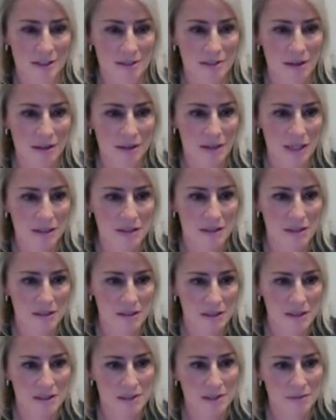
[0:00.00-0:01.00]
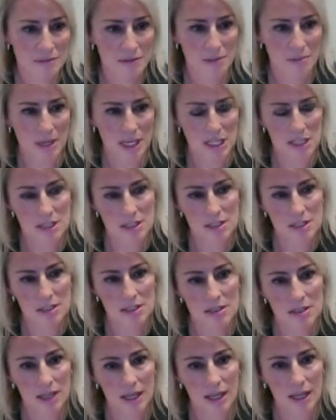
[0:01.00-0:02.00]
So I think the
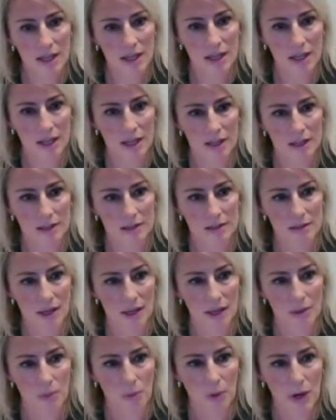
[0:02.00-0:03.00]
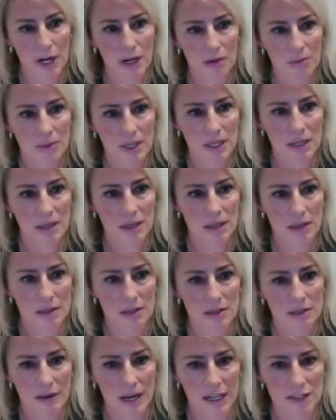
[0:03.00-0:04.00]
disinformation and where we
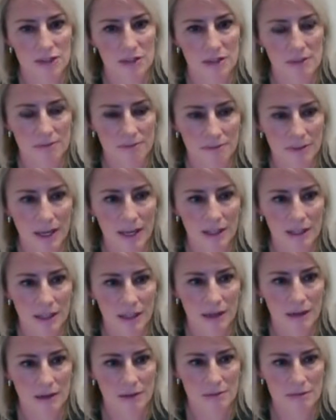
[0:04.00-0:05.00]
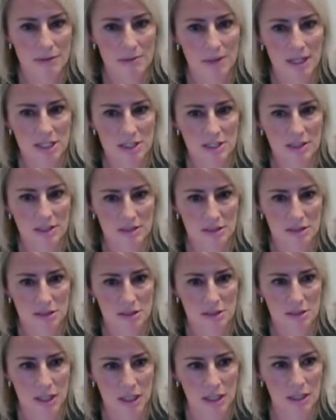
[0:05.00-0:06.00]
are actually finding our information has
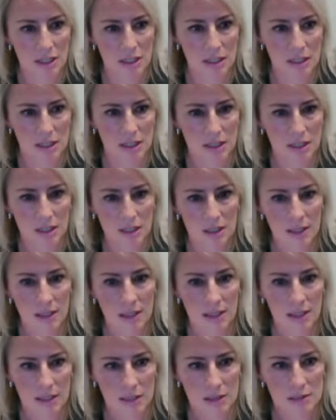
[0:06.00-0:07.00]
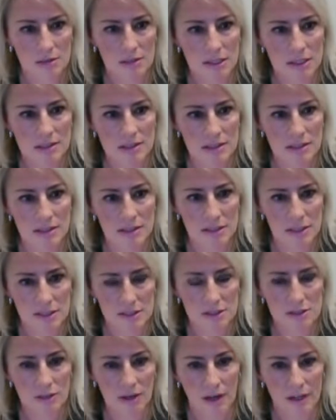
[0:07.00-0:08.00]
created a increase in
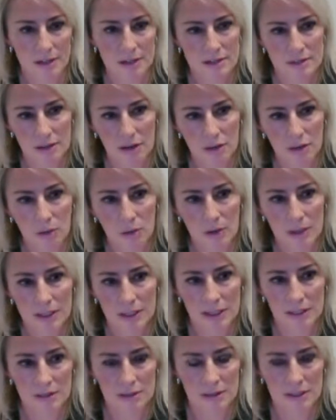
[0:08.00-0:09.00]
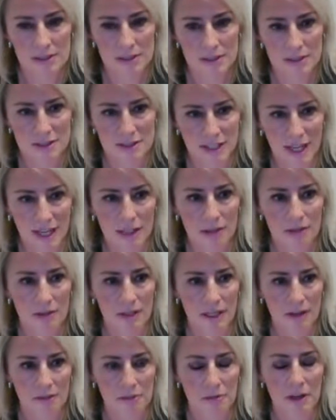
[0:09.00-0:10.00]
distrust or an increase in
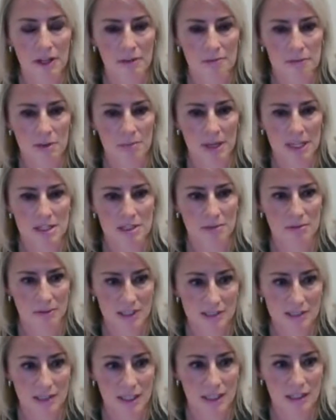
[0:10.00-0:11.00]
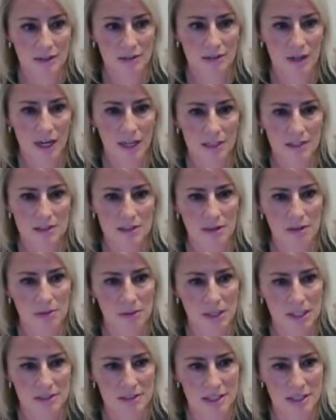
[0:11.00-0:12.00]
siloing of what information we see, right? So
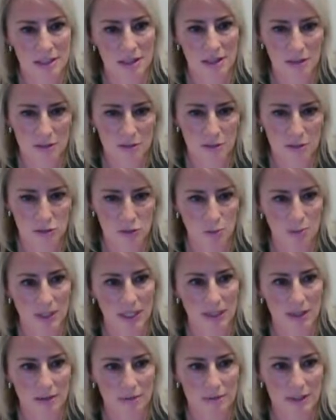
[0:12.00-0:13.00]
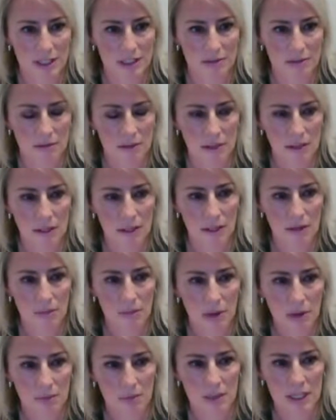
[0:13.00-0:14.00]
we see on our social media feed
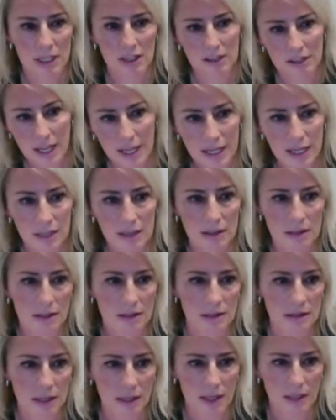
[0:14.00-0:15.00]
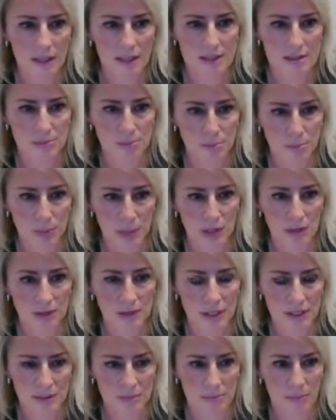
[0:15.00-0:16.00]
what we like and it's
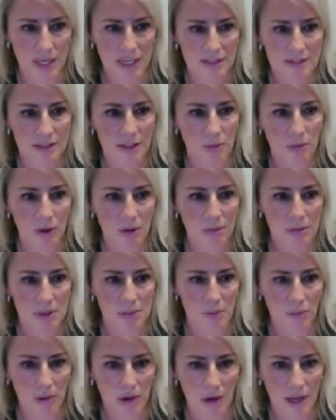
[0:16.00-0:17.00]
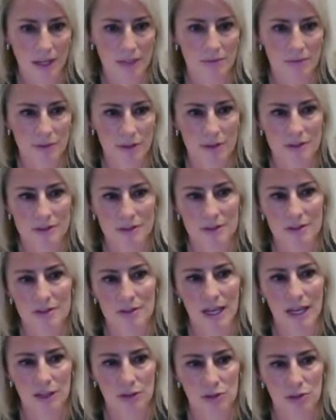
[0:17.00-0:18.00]
built and based on what we want versus
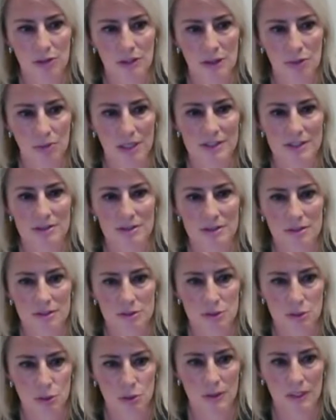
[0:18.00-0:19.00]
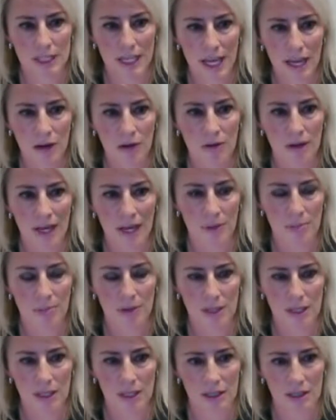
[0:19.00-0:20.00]
actually what's truly out
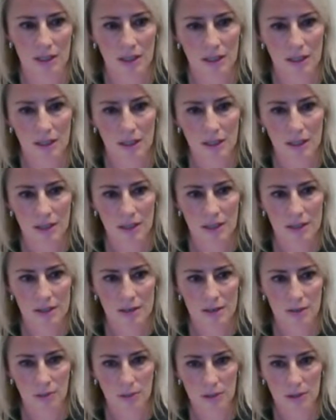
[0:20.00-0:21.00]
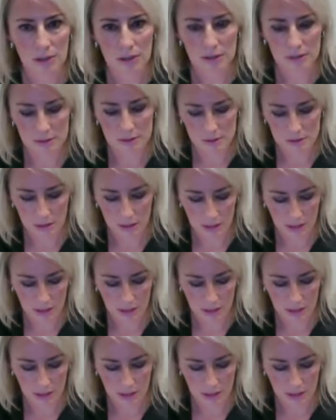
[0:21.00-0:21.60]
happening in the world.